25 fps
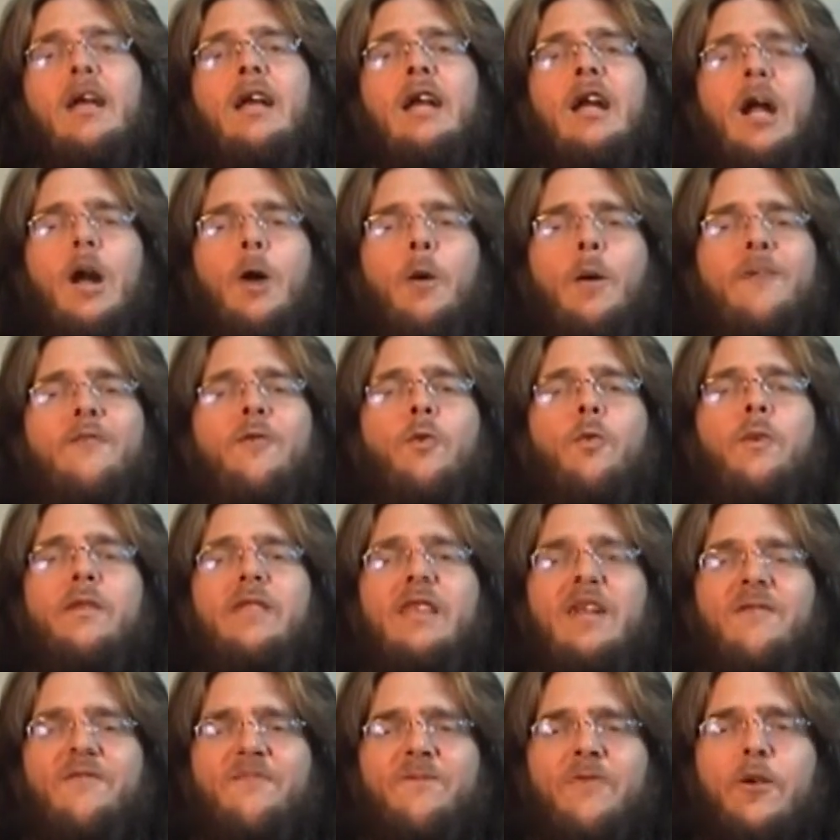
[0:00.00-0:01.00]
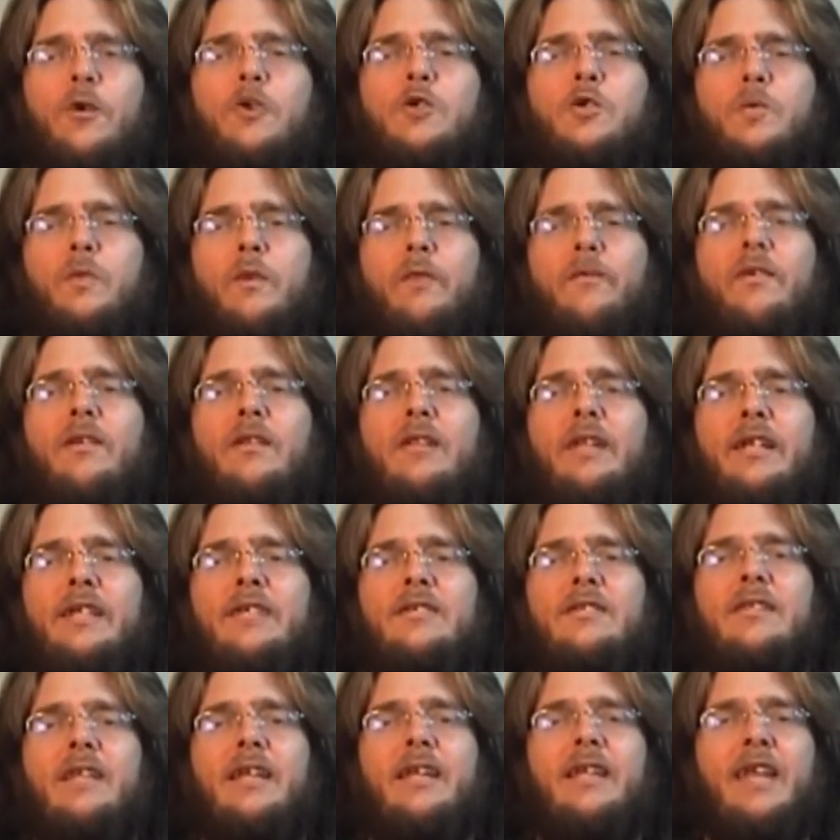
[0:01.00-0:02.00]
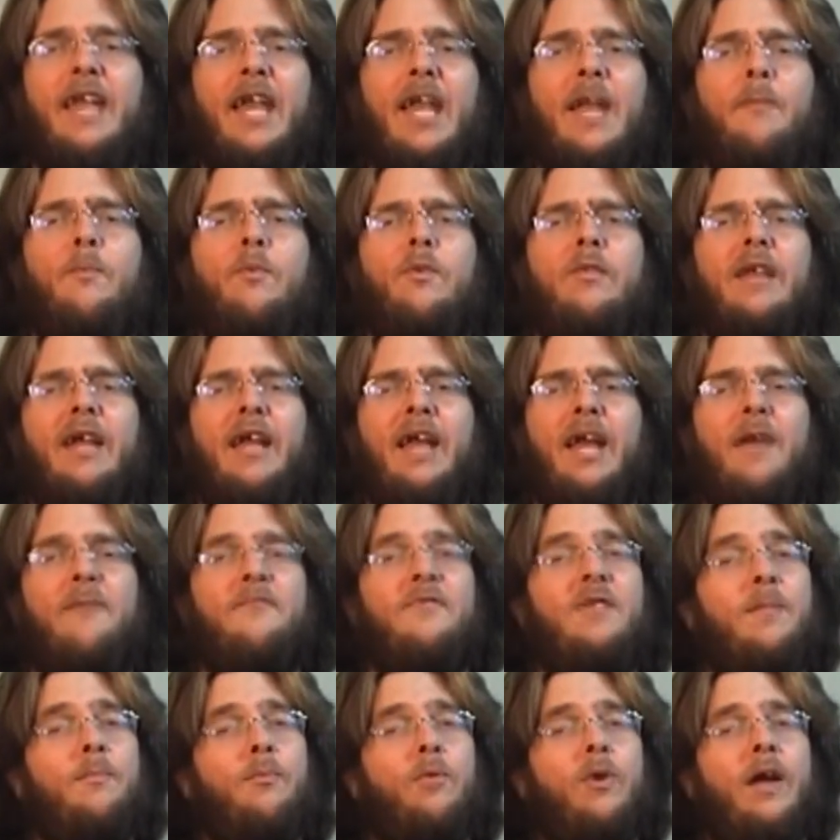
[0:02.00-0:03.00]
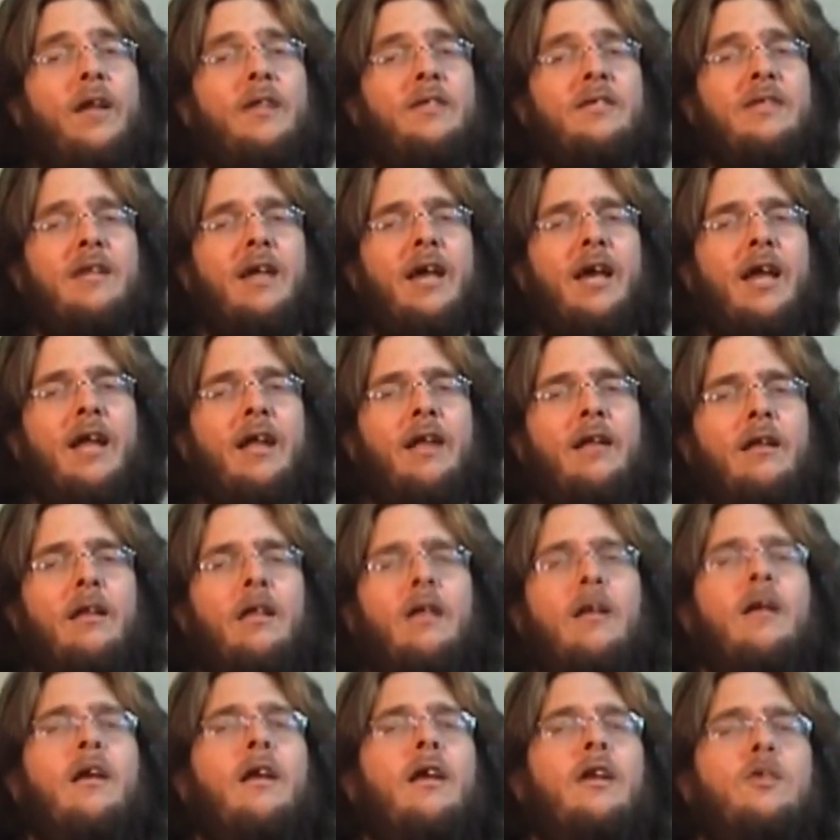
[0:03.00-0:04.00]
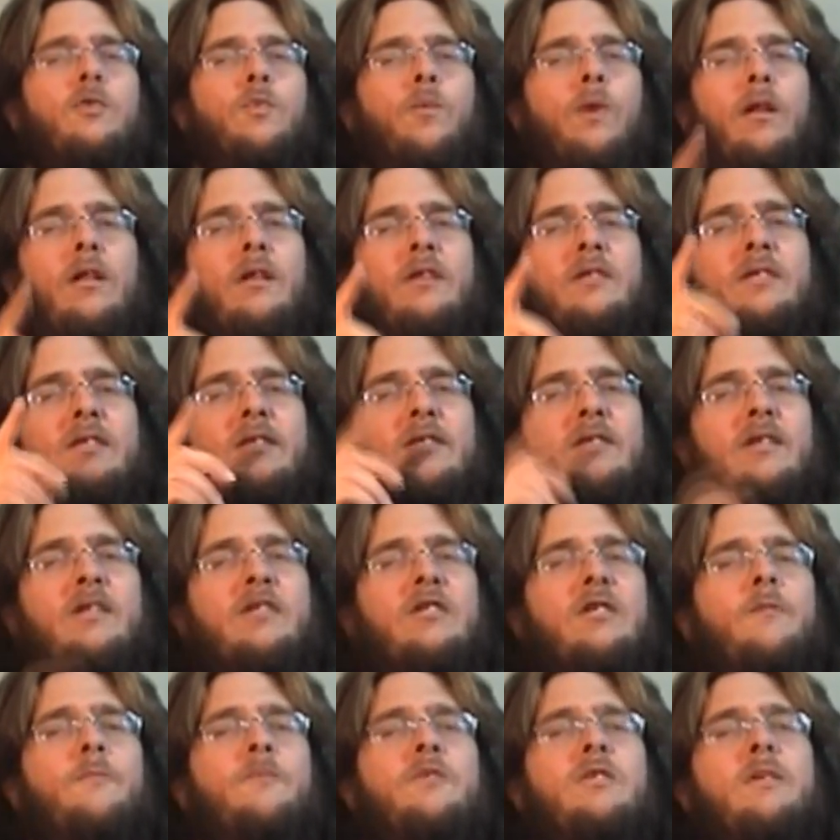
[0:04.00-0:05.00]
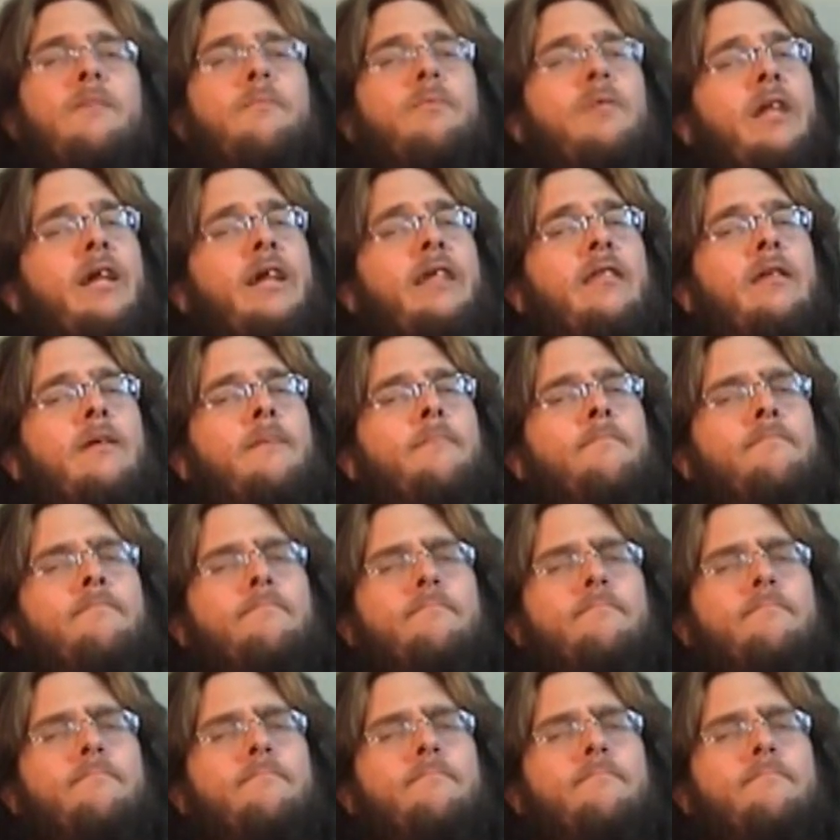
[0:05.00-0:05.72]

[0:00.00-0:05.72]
However, when they first were released, they came with a hefty price tag, as well as the systems that played them.